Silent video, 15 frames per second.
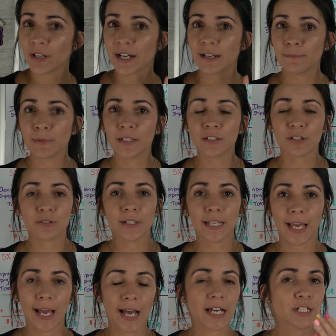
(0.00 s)
recommend doing
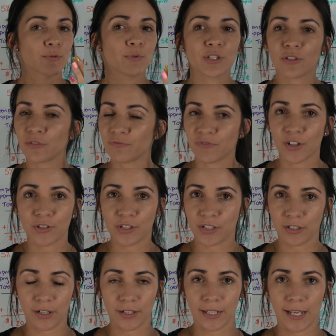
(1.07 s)
ads when you're first
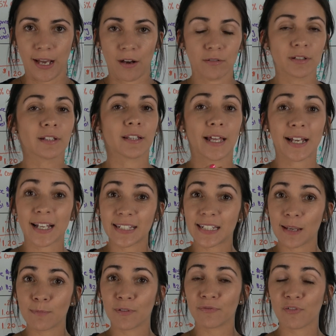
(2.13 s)
starting out. Like I
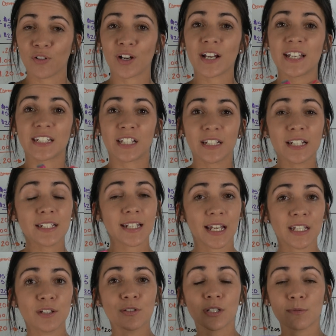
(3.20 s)
said before, it's going to
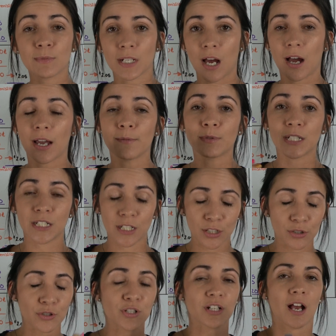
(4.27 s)
take you some time to get
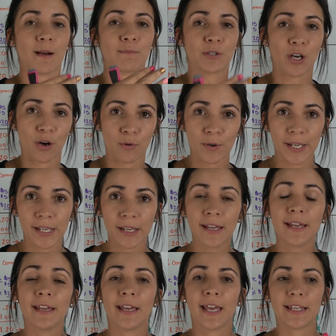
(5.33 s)
your shop going
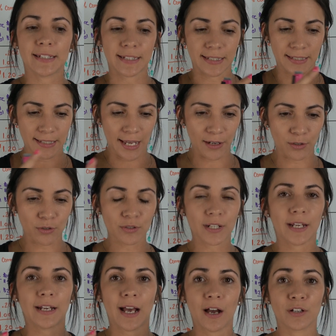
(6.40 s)
and settled
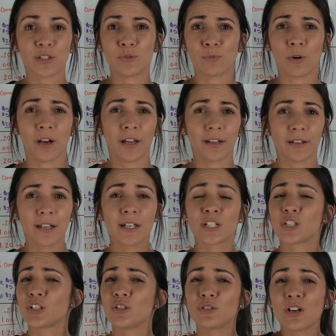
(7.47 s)
and how you want.
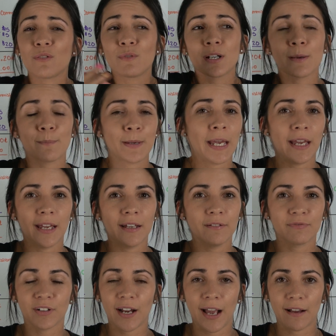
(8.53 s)
So you don't want to pay
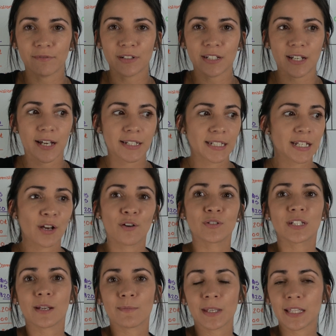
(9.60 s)
for advertising
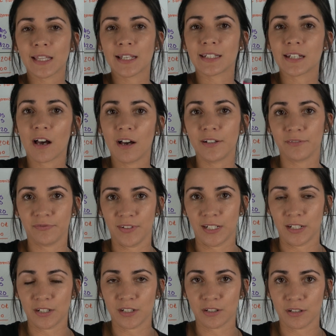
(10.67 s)
on something that's
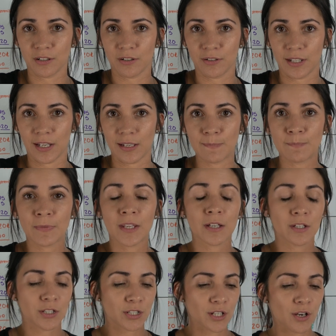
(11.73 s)
unfinished, okay?
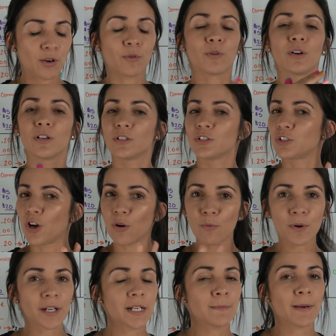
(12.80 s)
So don't
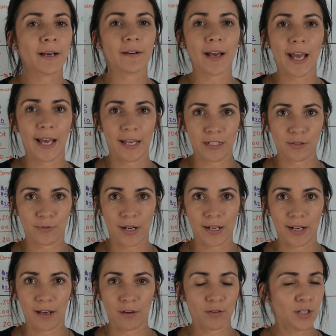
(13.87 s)
worry about ads right
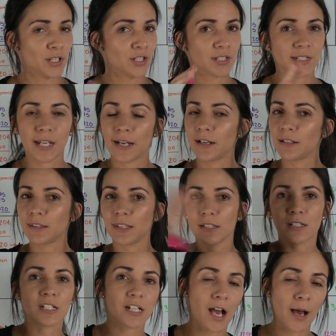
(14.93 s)
now. Take the
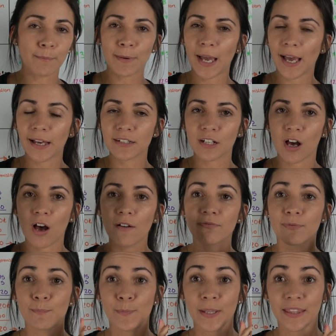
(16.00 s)
shop ads off,
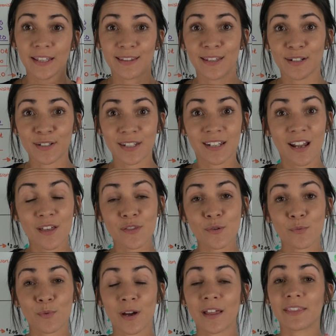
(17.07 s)
but then there's
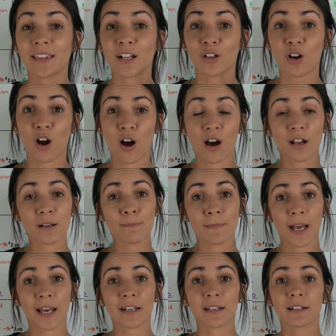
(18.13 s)
another one that are
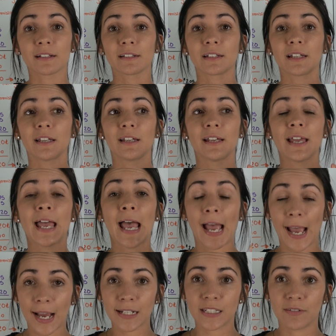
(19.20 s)
automatically
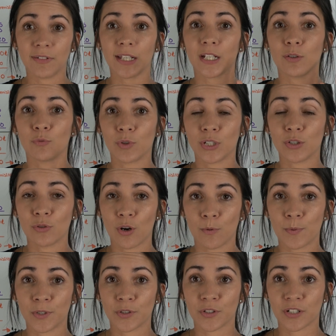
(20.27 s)
activated when you
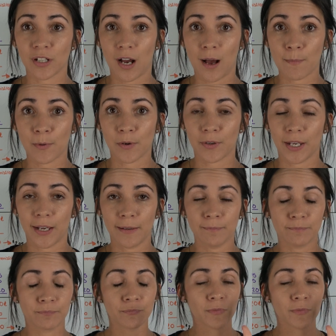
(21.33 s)
open your shop, okay?